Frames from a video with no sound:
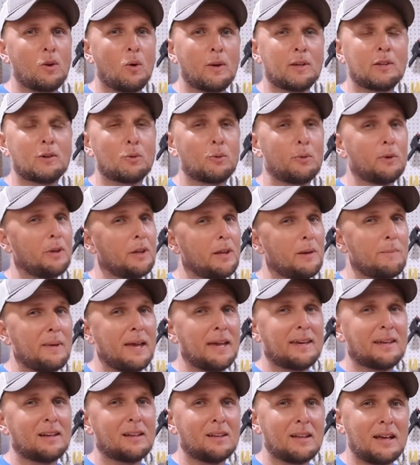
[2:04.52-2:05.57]
going to really
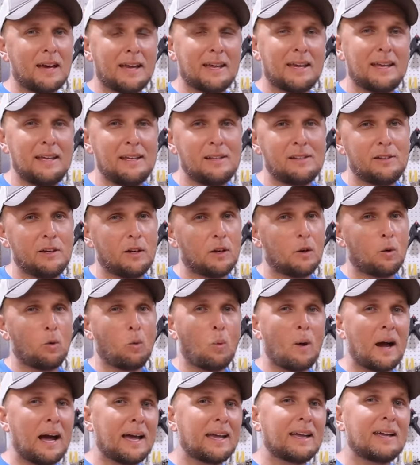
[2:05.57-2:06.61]
make it a lot easier,
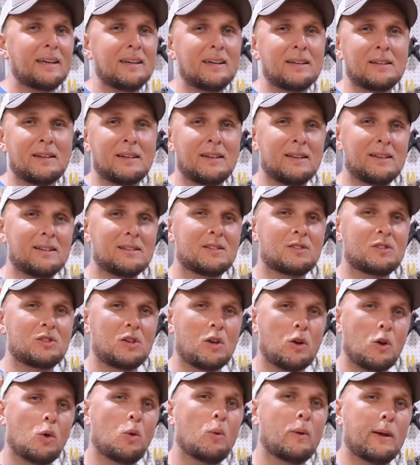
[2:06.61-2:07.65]
why it is
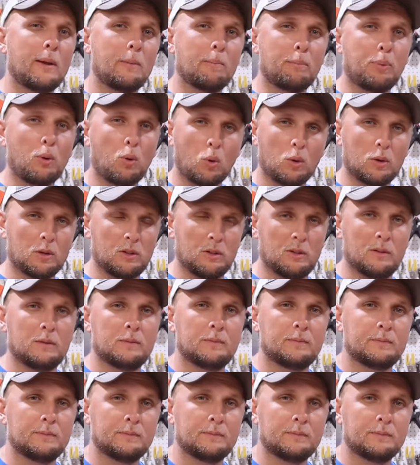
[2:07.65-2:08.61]
so important.